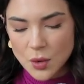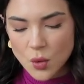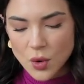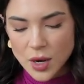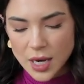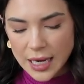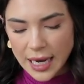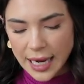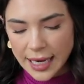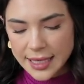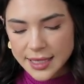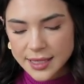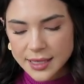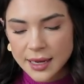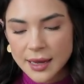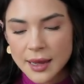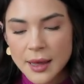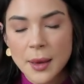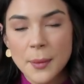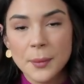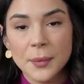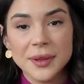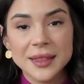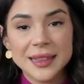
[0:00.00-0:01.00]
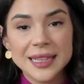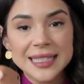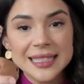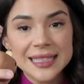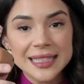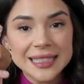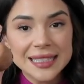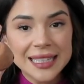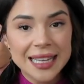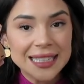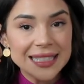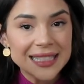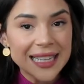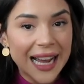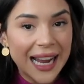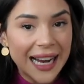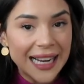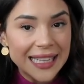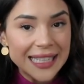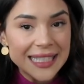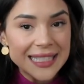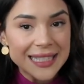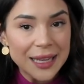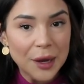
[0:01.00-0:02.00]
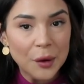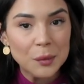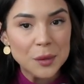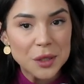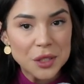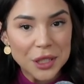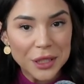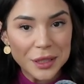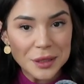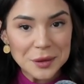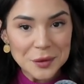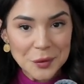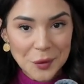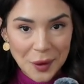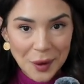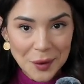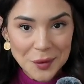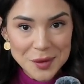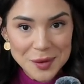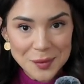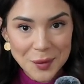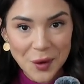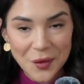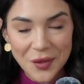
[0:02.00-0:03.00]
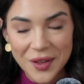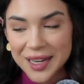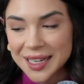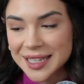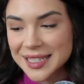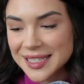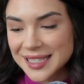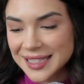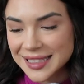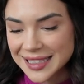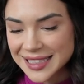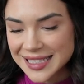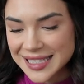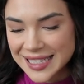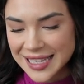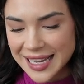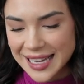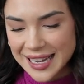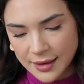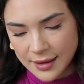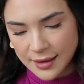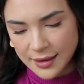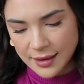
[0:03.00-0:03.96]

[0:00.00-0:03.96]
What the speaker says: organized. But this is a tiny sound machine. Look how small that is. Let's see.